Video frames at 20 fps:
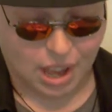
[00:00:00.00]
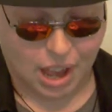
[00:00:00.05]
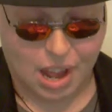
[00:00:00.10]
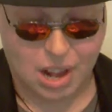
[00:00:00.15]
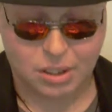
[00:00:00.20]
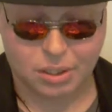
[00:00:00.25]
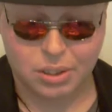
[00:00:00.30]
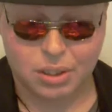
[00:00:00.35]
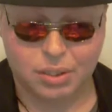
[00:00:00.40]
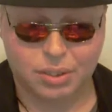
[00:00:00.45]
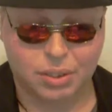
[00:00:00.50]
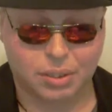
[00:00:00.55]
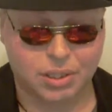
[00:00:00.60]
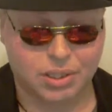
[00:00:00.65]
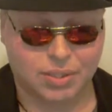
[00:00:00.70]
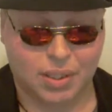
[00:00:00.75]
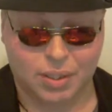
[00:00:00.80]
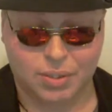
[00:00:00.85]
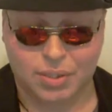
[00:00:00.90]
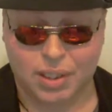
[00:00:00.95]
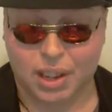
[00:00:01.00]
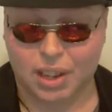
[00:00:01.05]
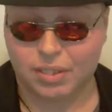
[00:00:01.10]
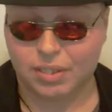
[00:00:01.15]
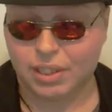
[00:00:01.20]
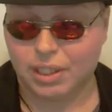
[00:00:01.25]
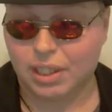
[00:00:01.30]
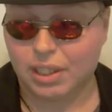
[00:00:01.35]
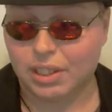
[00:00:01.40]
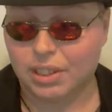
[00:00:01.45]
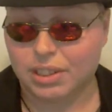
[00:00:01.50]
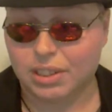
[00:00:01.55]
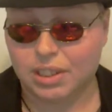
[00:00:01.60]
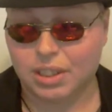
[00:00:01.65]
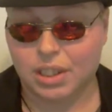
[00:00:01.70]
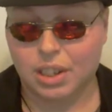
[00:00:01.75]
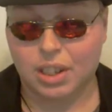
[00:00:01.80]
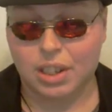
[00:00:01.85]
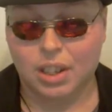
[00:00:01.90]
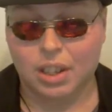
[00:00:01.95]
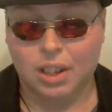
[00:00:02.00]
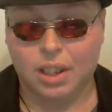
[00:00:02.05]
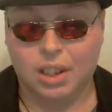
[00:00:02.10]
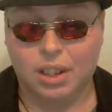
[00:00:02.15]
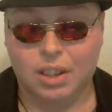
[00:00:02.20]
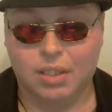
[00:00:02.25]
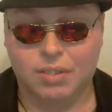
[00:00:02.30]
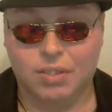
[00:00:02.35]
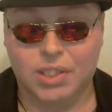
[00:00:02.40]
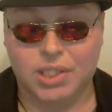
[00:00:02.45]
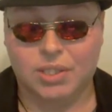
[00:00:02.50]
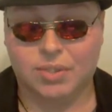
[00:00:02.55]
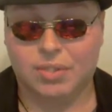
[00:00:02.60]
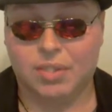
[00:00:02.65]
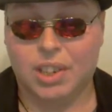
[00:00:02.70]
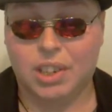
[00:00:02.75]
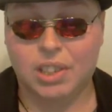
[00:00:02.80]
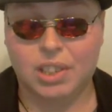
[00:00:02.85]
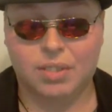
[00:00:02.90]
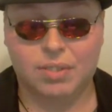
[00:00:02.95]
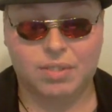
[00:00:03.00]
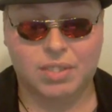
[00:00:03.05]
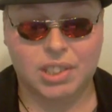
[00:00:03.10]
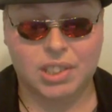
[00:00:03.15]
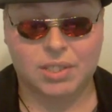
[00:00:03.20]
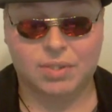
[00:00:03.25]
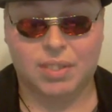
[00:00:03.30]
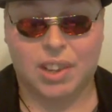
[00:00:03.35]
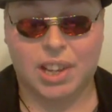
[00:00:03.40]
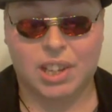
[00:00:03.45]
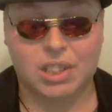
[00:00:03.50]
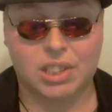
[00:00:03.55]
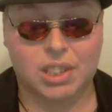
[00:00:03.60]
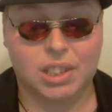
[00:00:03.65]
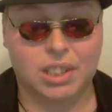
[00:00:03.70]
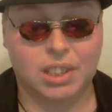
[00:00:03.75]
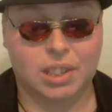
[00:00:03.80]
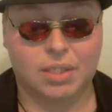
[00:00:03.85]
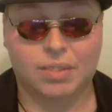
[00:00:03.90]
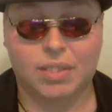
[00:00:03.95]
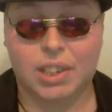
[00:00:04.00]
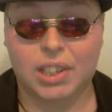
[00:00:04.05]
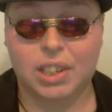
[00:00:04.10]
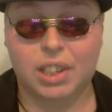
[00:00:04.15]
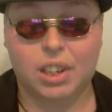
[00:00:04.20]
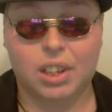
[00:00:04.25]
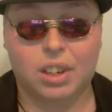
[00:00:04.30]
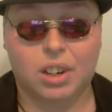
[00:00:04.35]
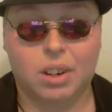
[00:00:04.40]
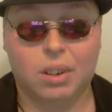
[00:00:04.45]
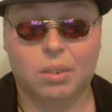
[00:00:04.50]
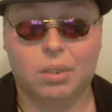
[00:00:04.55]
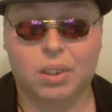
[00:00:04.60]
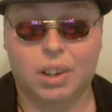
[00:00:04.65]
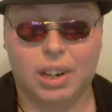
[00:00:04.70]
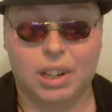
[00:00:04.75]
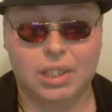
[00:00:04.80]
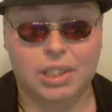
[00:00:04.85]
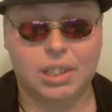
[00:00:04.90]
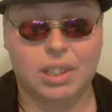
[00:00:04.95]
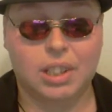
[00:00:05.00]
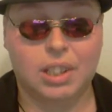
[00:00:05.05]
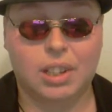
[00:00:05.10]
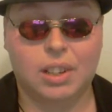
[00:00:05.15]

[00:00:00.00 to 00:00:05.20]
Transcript: I don't know if it was my family's mismanaging their money or what,